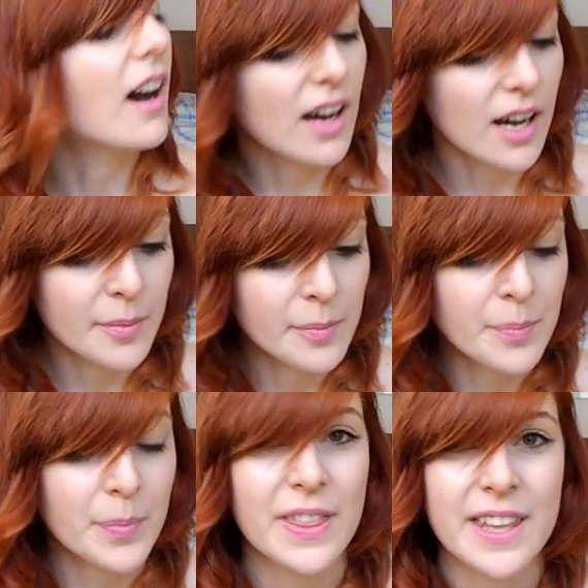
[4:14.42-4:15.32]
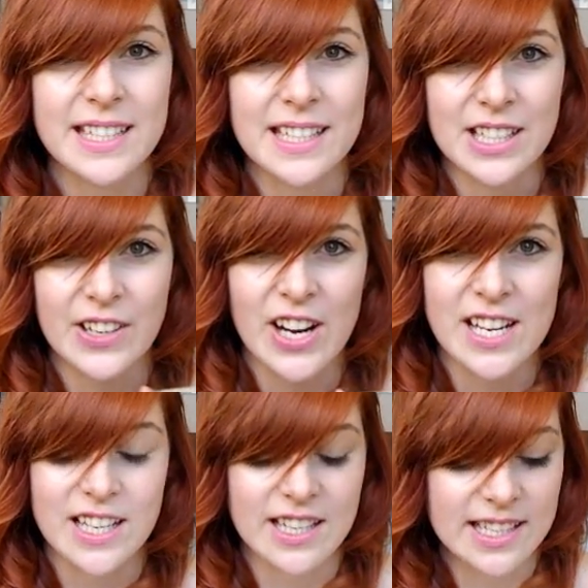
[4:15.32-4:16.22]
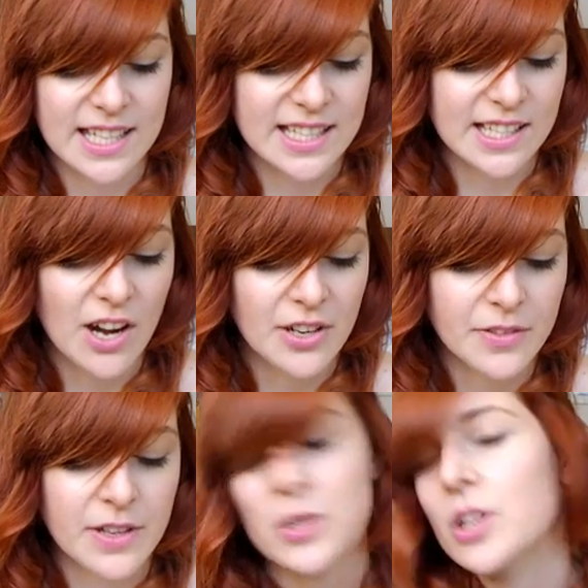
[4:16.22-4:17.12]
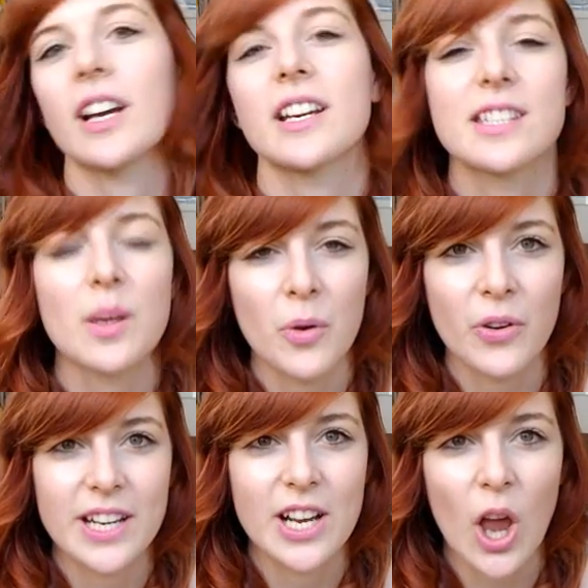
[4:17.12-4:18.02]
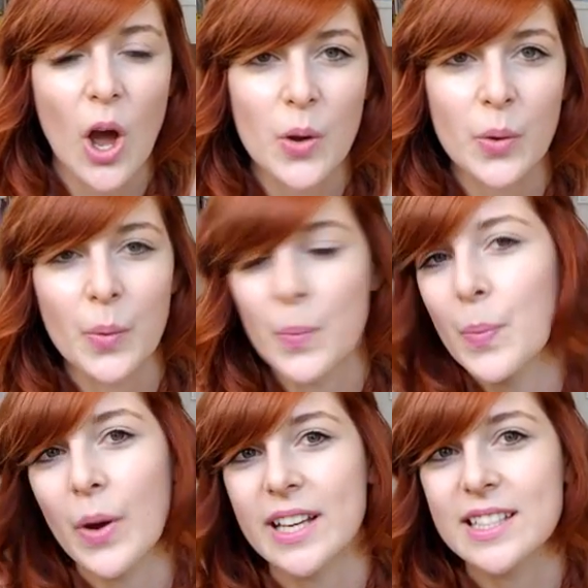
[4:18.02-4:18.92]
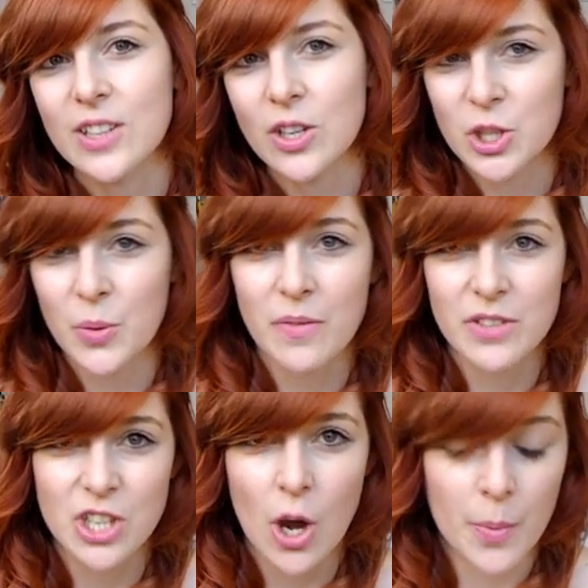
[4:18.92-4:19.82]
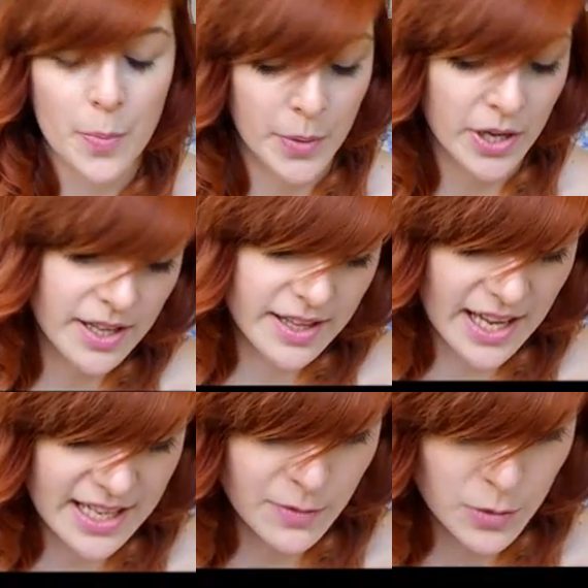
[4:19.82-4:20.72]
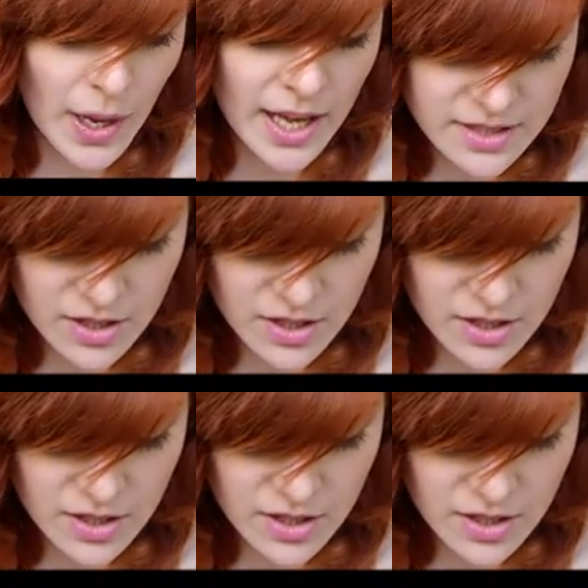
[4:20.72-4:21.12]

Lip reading: But this is great because it's kind of gives you like a summery glow, but it's not too over the top. But then if you had